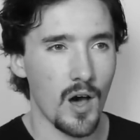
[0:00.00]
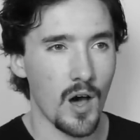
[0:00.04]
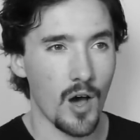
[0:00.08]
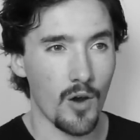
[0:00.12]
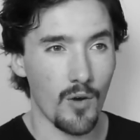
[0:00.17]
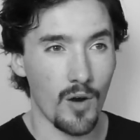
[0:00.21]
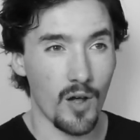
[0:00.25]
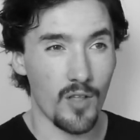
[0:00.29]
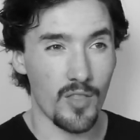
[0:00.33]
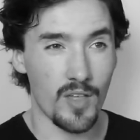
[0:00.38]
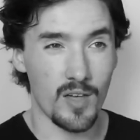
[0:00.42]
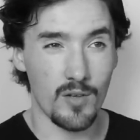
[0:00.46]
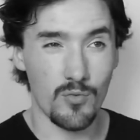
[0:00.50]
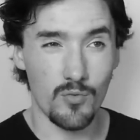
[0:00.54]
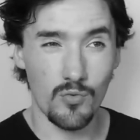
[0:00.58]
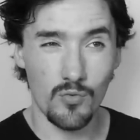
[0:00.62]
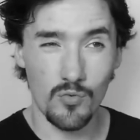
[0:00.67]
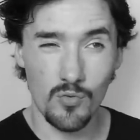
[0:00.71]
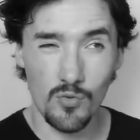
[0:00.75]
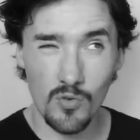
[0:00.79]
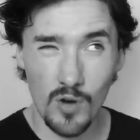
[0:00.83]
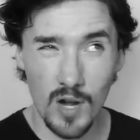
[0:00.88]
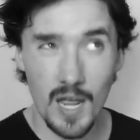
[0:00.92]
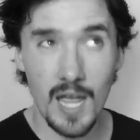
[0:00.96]
Or are they
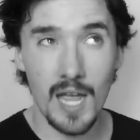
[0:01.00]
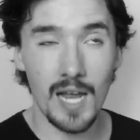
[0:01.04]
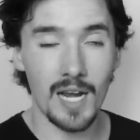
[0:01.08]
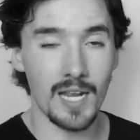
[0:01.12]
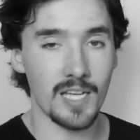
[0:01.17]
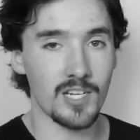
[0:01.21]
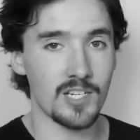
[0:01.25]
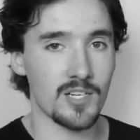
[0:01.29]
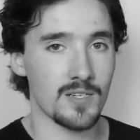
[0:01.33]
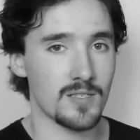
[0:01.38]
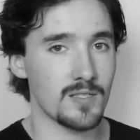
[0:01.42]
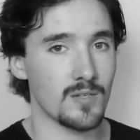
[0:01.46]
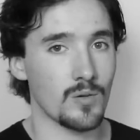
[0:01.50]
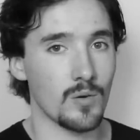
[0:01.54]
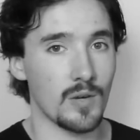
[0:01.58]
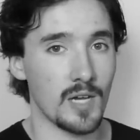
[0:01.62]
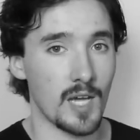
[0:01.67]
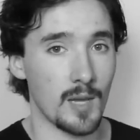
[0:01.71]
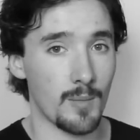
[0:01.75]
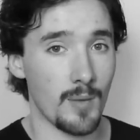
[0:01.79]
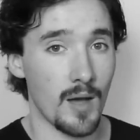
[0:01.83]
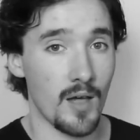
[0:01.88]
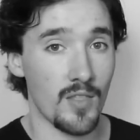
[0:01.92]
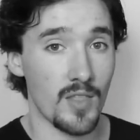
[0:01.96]
really just
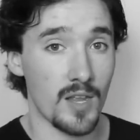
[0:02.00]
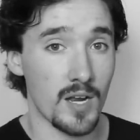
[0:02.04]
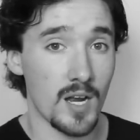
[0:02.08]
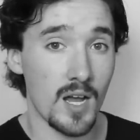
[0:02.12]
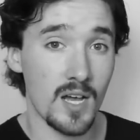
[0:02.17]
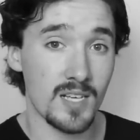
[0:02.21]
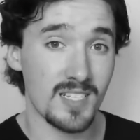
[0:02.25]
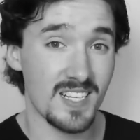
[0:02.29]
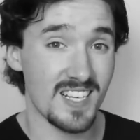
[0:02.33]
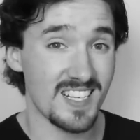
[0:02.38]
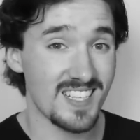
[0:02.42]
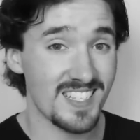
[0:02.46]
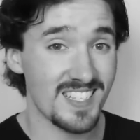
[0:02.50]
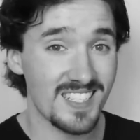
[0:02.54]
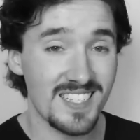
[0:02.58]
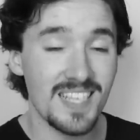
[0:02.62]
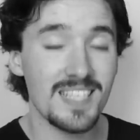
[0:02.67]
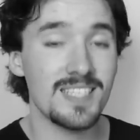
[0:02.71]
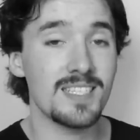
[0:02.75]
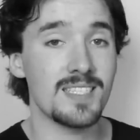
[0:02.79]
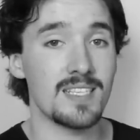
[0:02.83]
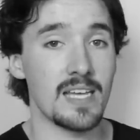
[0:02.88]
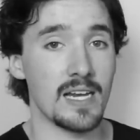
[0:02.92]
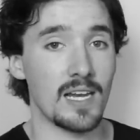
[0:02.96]
talking about the
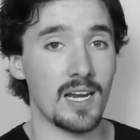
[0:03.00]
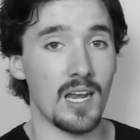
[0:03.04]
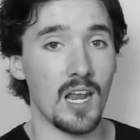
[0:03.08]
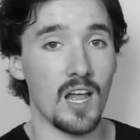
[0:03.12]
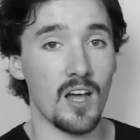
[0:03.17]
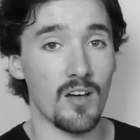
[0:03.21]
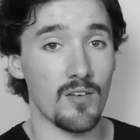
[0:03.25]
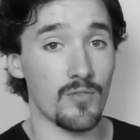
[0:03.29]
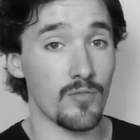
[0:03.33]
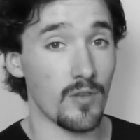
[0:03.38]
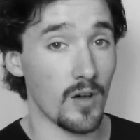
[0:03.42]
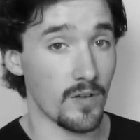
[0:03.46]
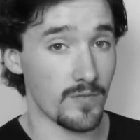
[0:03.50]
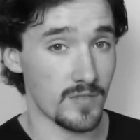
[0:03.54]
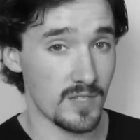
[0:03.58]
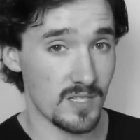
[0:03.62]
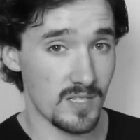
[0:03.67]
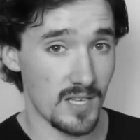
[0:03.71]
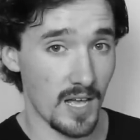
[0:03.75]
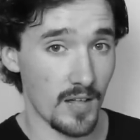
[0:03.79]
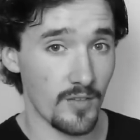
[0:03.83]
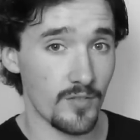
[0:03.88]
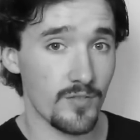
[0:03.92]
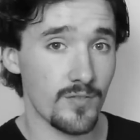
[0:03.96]
narcissistic love of
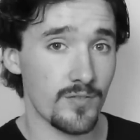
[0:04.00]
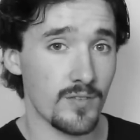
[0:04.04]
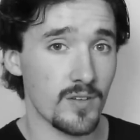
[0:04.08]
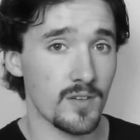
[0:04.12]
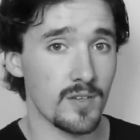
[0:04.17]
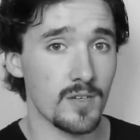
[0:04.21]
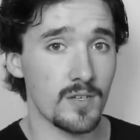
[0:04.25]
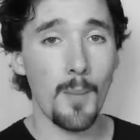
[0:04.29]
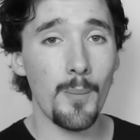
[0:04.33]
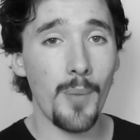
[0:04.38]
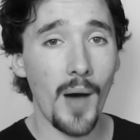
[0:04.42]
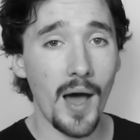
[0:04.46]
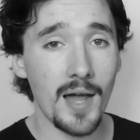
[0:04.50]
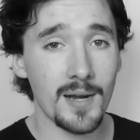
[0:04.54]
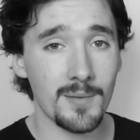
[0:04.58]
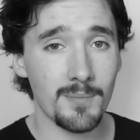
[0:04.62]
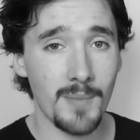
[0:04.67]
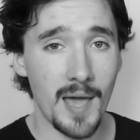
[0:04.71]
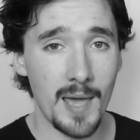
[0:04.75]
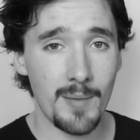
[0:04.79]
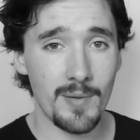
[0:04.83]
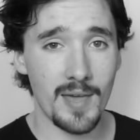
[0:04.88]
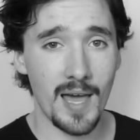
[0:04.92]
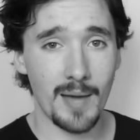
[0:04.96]
self? But
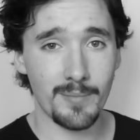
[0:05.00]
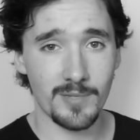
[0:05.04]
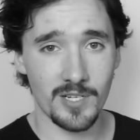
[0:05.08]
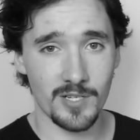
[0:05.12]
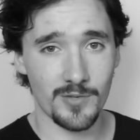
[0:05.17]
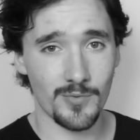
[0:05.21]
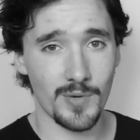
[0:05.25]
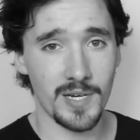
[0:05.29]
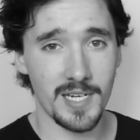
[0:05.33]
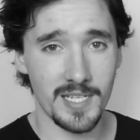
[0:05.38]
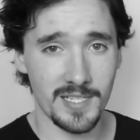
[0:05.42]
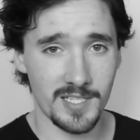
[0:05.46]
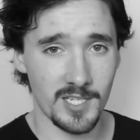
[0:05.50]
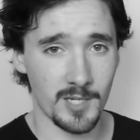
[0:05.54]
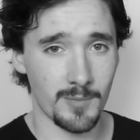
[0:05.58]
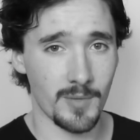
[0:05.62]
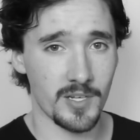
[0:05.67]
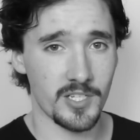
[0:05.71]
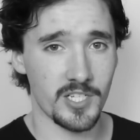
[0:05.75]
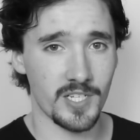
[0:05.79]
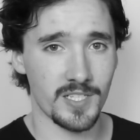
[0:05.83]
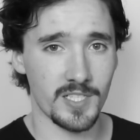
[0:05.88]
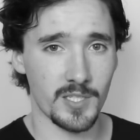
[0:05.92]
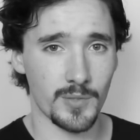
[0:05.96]
maybe I'm just reading too
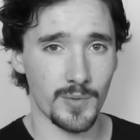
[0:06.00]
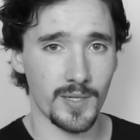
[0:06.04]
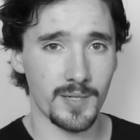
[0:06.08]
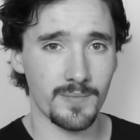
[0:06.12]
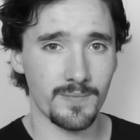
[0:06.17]
much into